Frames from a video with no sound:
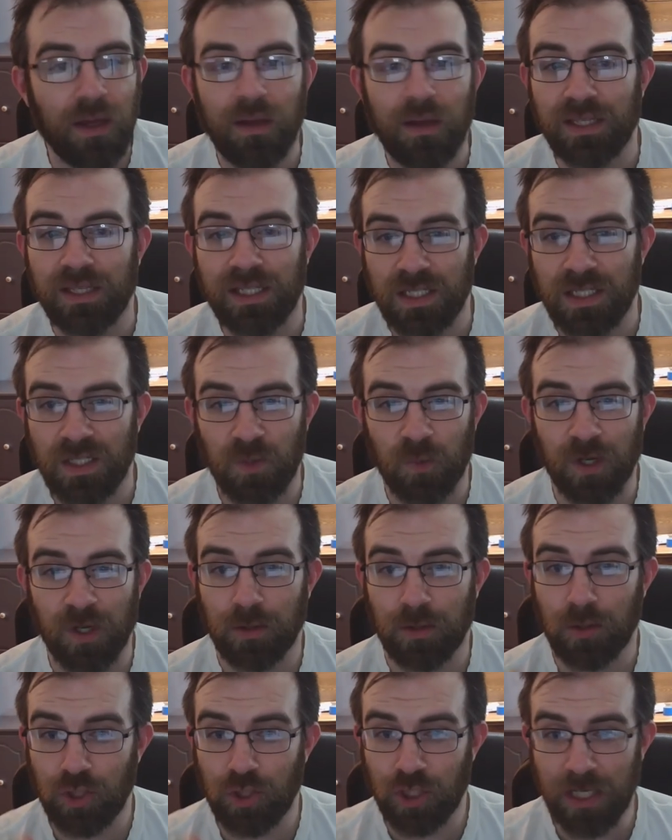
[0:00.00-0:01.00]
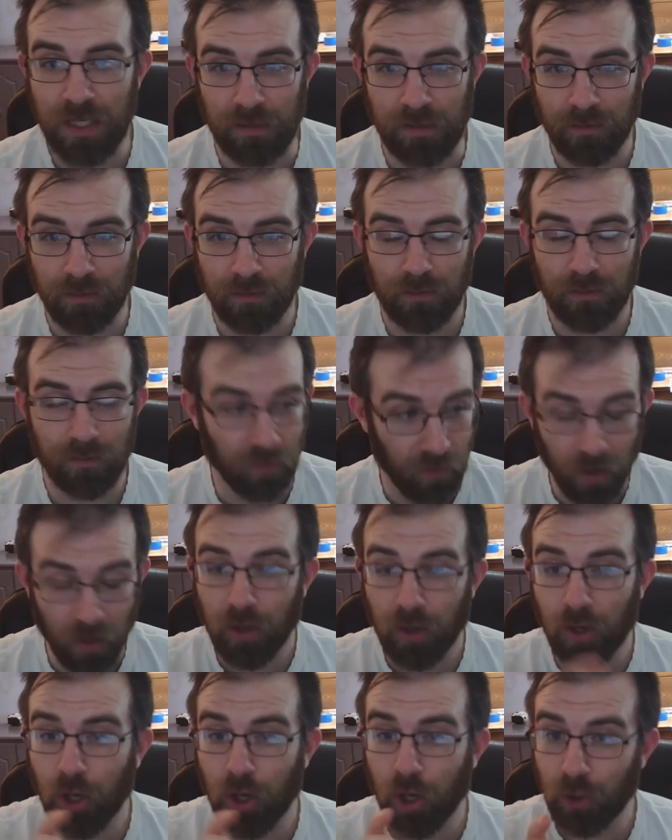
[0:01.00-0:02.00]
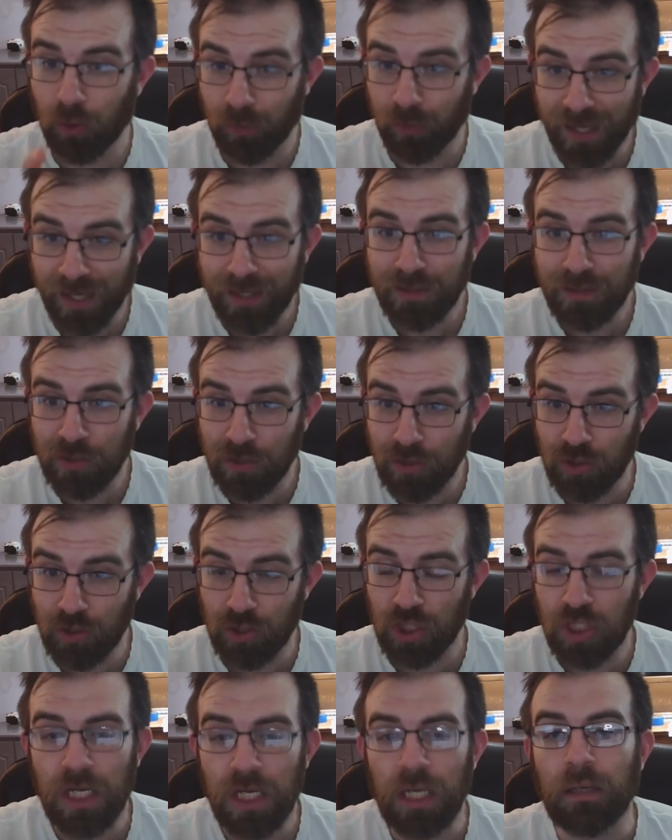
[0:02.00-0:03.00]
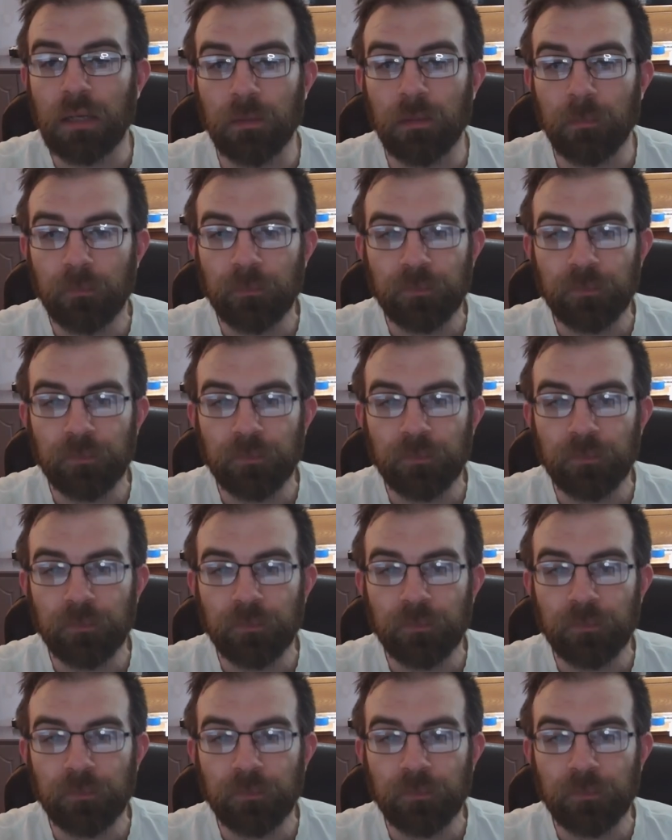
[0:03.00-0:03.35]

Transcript: This is where the gene, the correct gene,